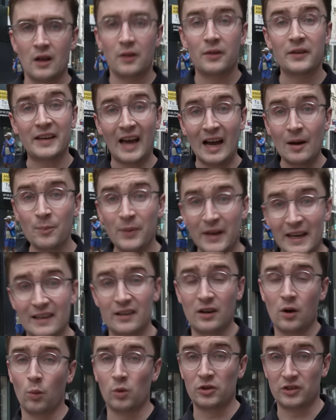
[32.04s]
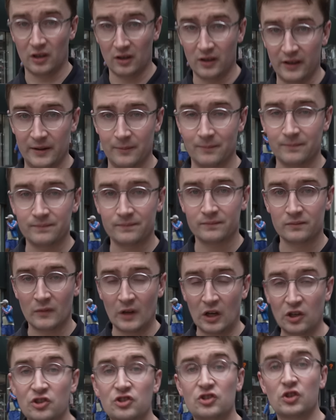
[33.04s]
The campaign was ugly.
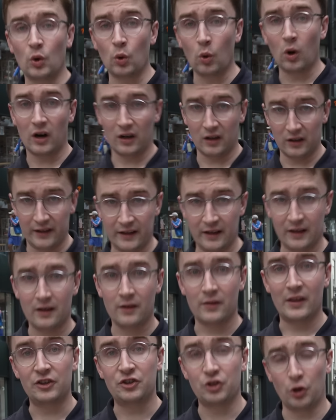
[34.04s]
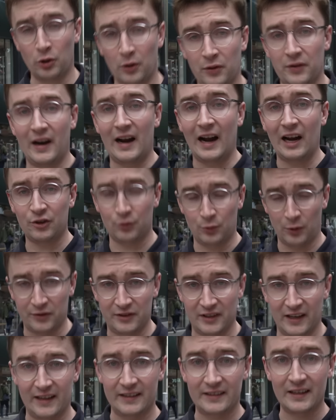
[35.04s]
So ugly that Jonathan Ashworth
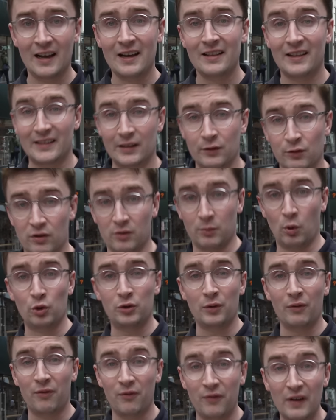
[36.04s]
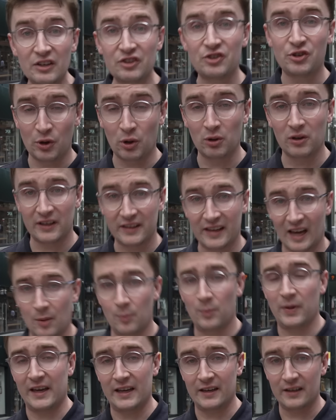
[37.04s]
said that it was the most vitriolic
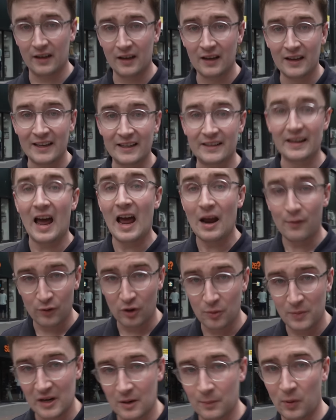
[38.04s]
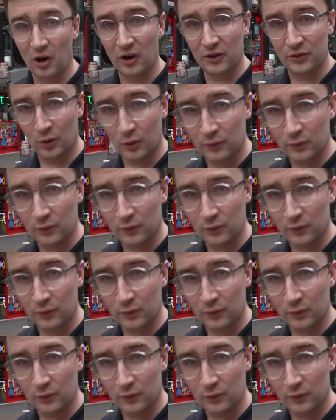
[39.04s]
campaign he'd ever been a part